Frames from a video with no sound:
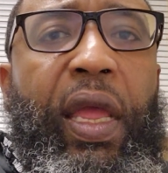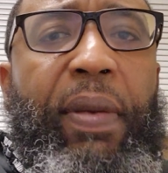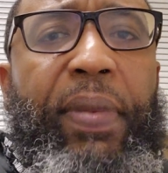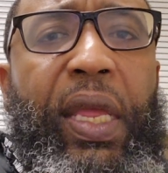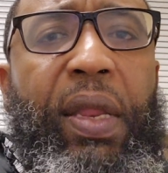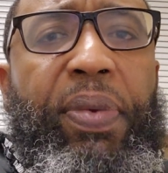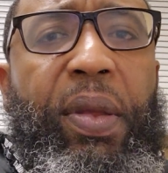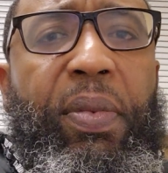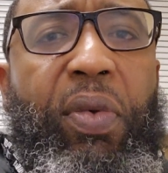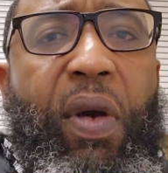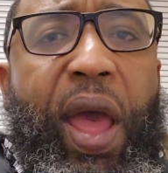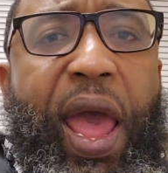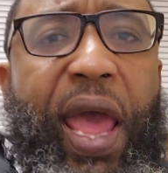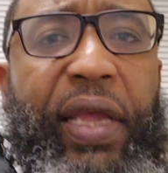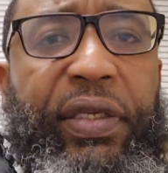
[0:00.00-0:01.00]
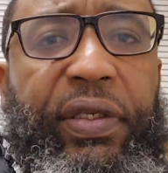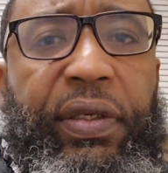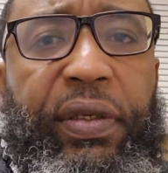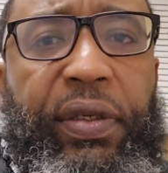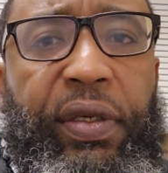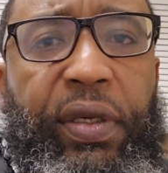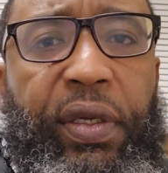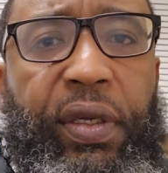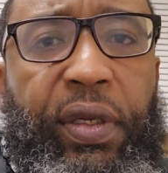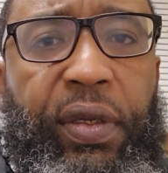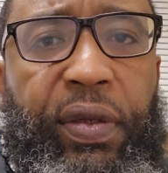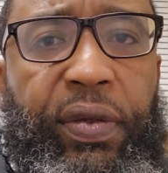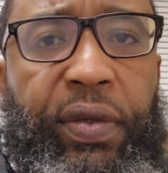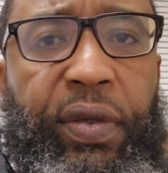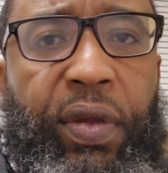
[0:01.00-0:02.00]
many people ask,
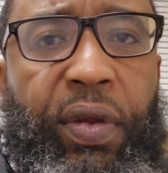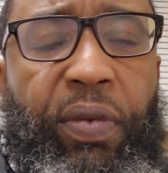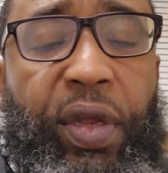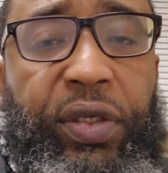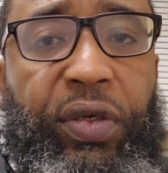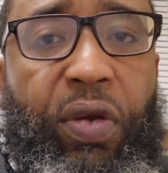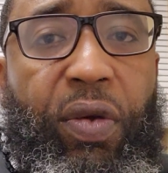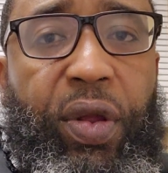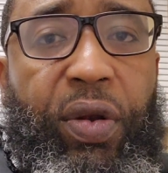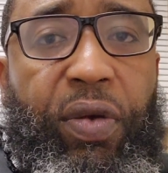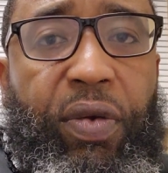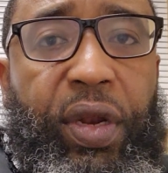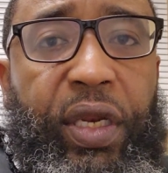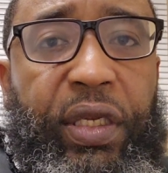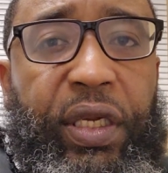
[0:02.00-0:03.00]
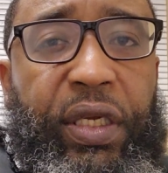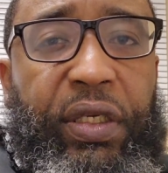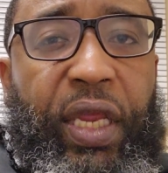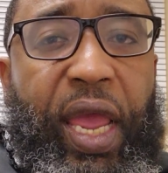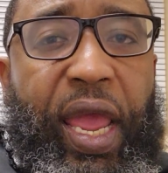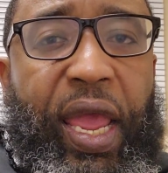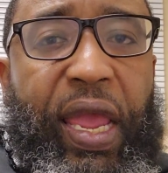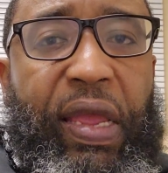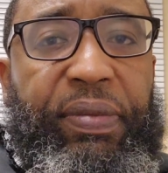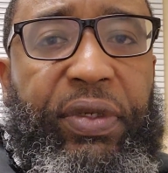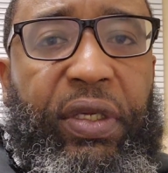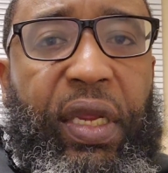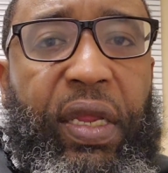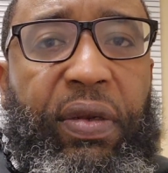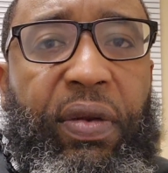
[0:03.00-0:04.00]
what's going on at these
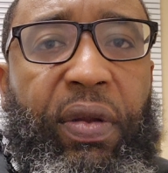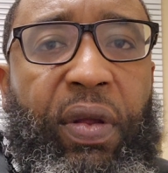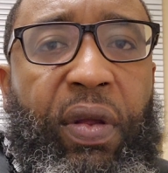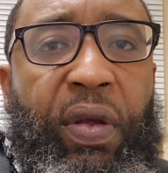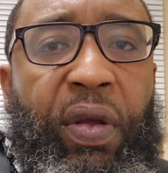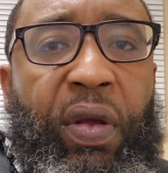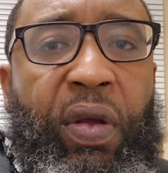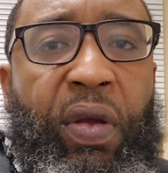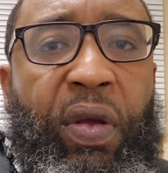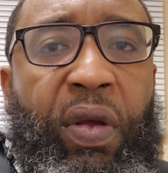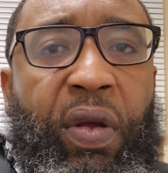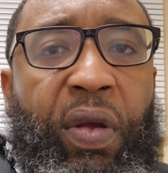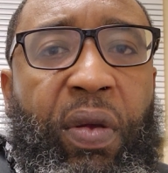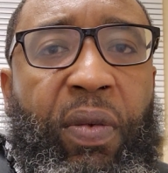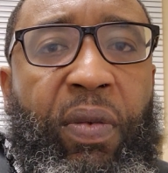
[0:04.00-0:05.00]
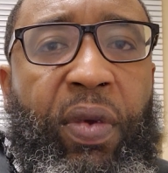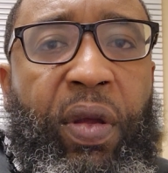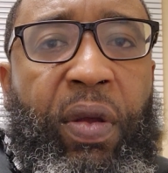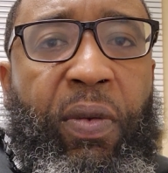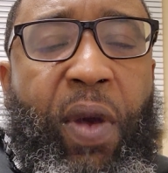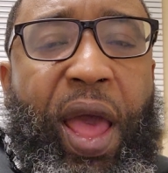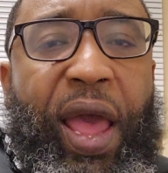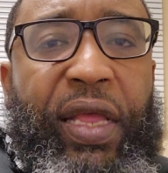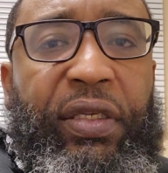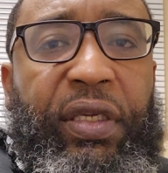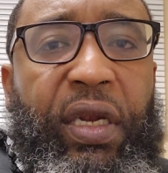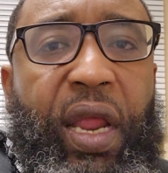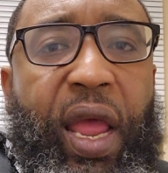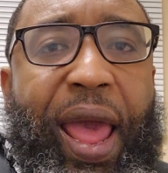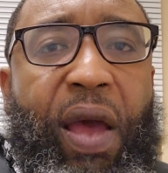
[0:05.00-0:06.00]
games and why is
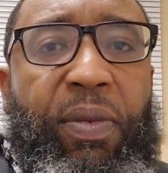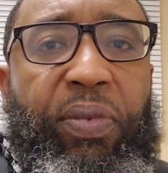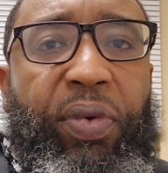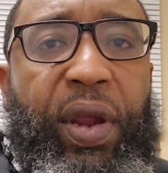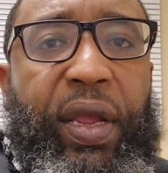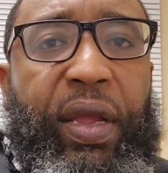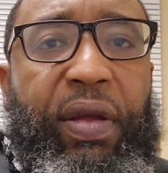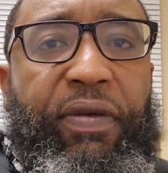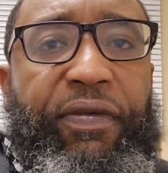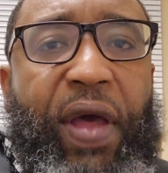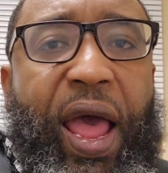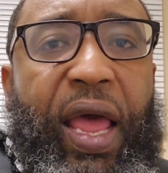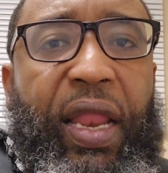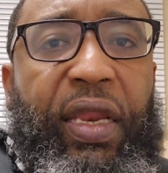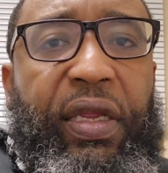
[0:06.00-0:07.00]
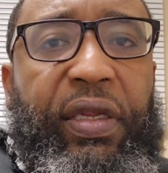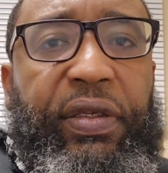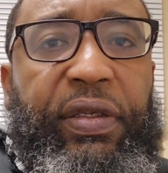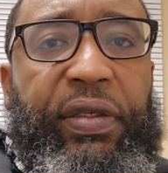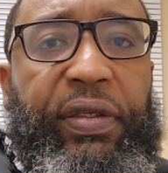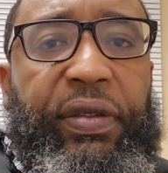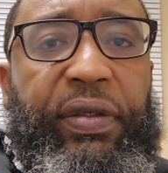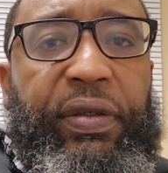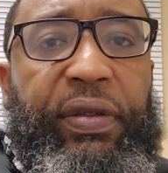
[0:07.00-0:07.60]
it an outbreak of violence